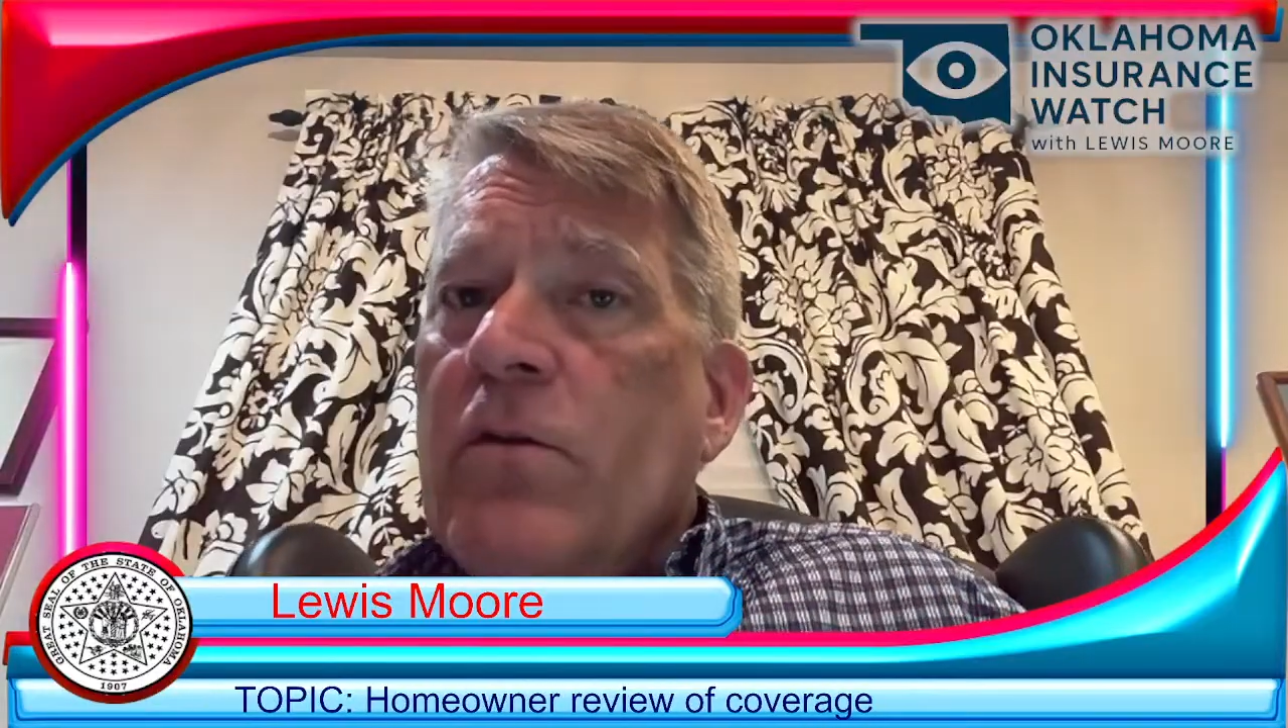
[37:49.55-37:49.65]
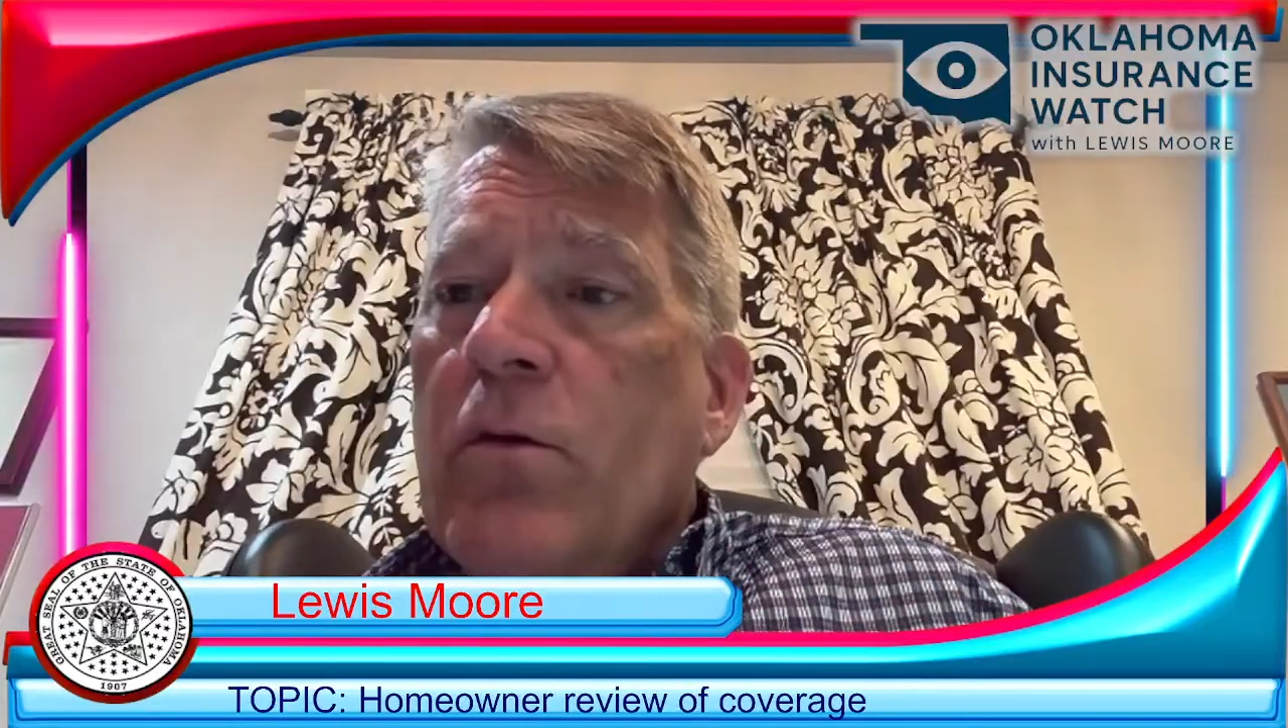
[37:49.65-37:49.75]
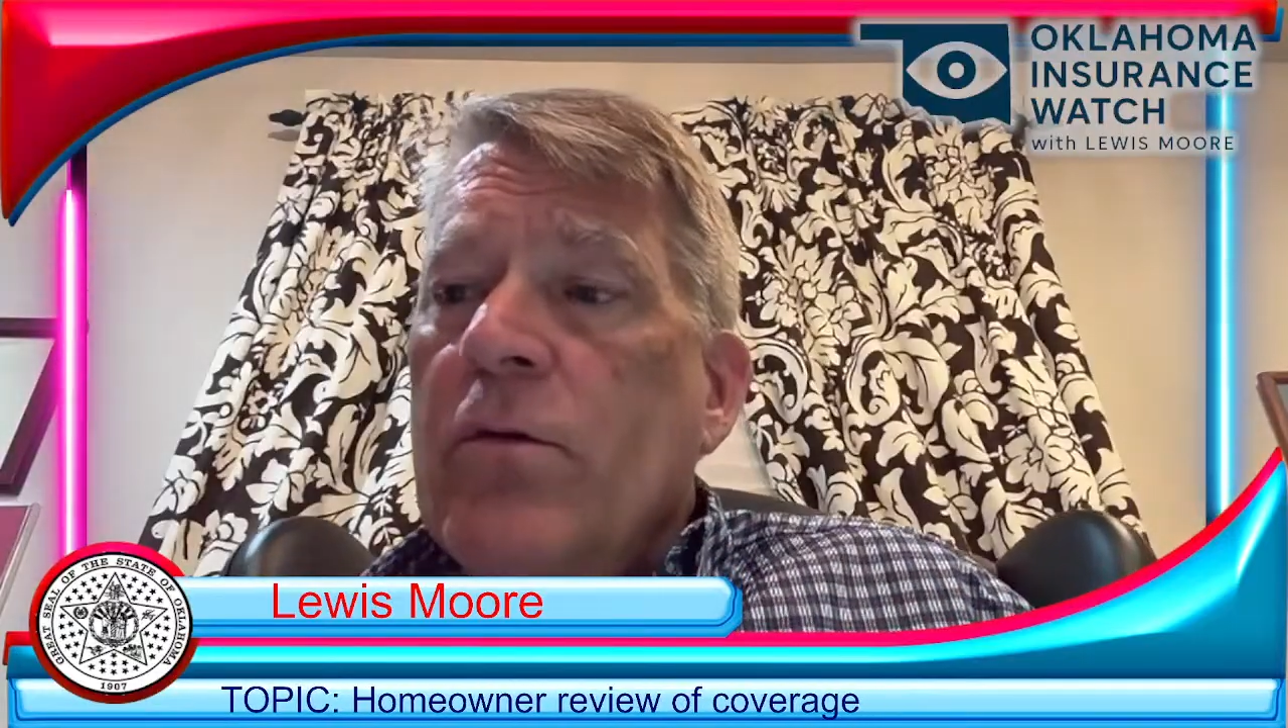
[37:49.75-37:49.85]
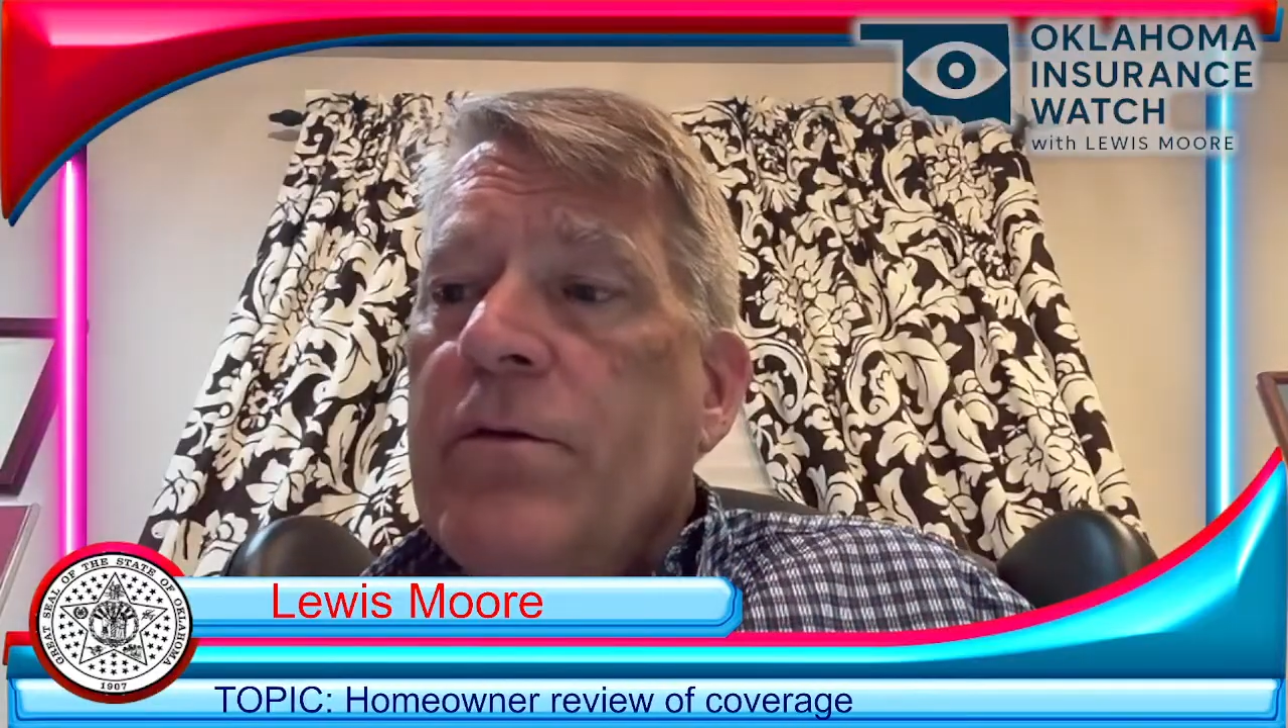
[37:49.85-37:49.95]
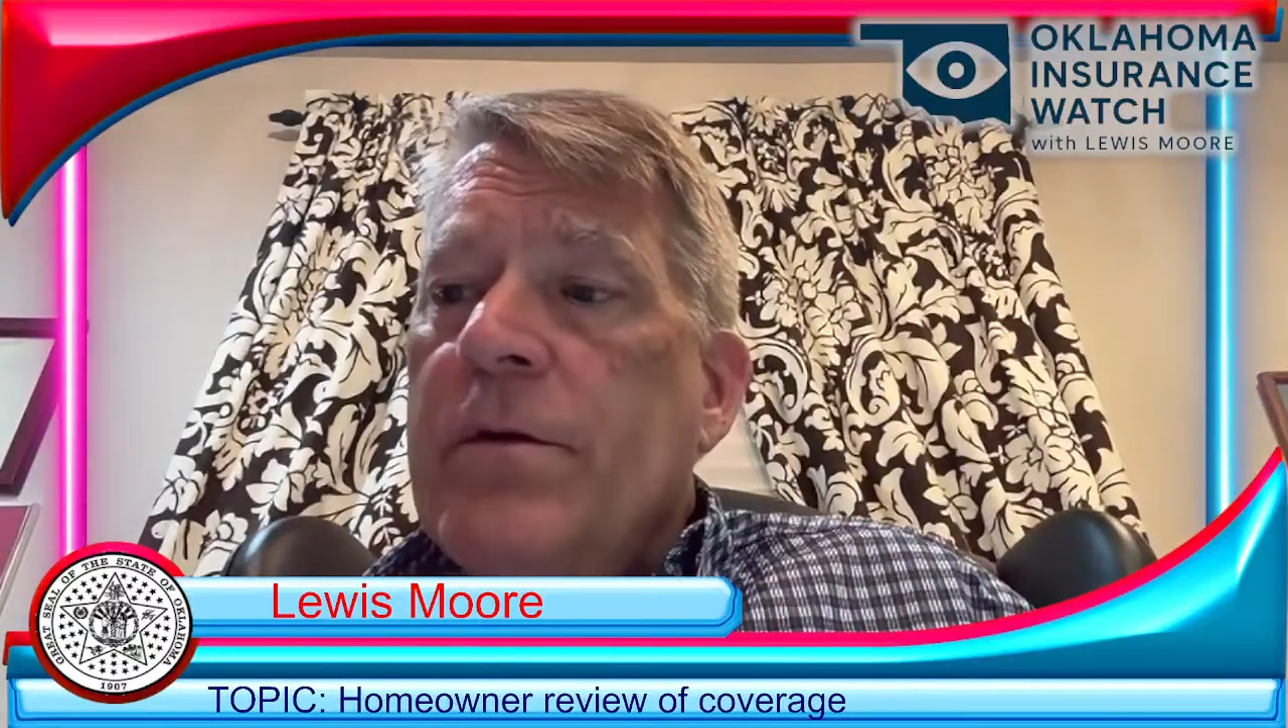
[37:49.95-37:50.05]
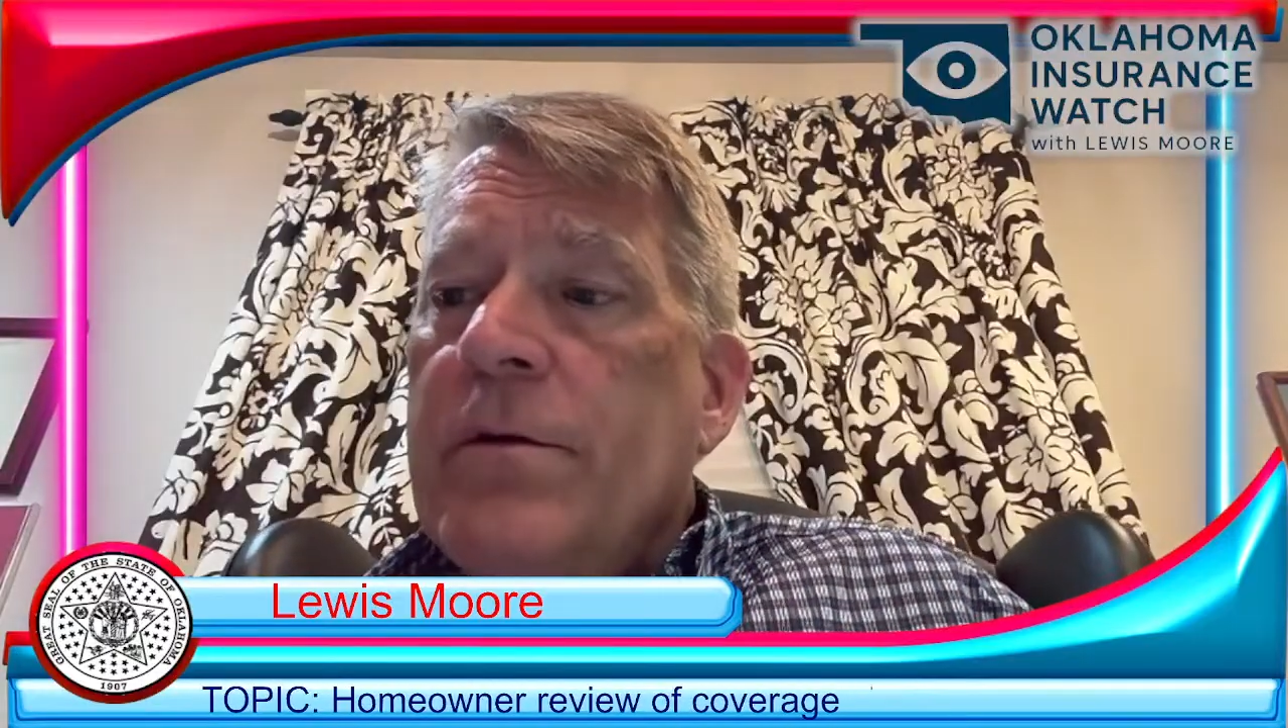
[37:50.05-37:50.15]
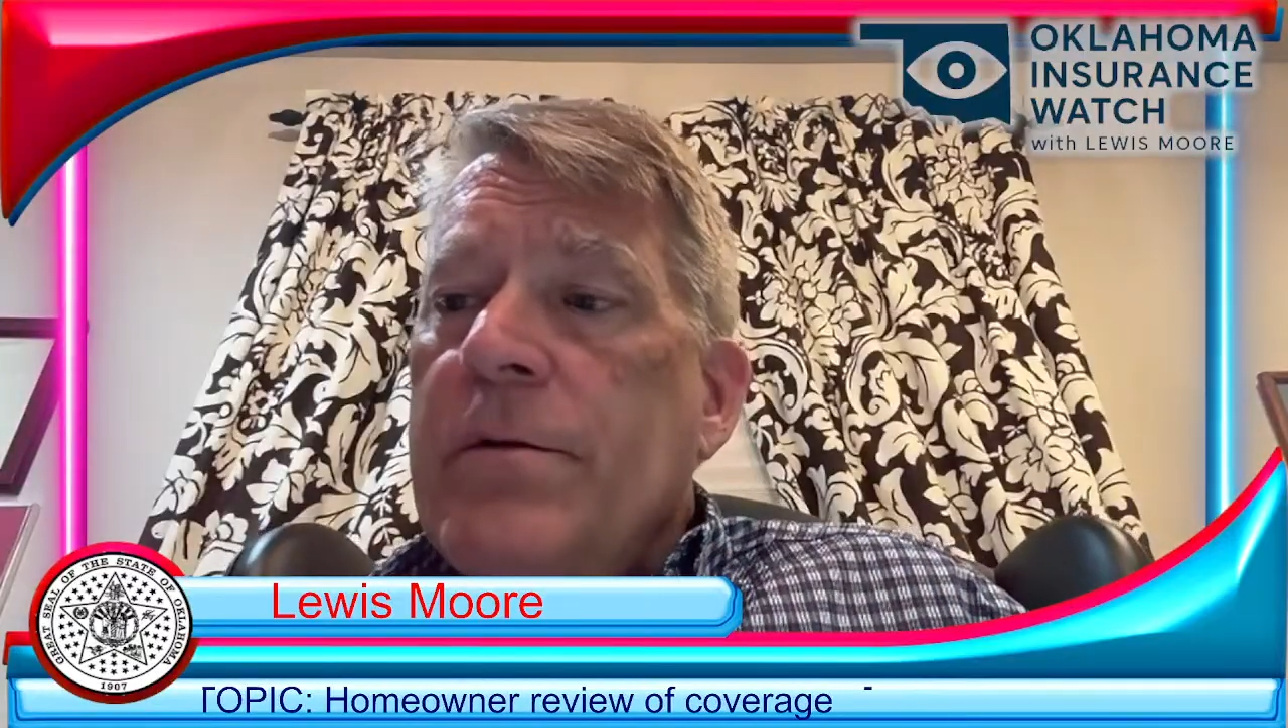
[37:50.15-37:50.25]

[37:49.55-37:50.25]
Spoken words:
old.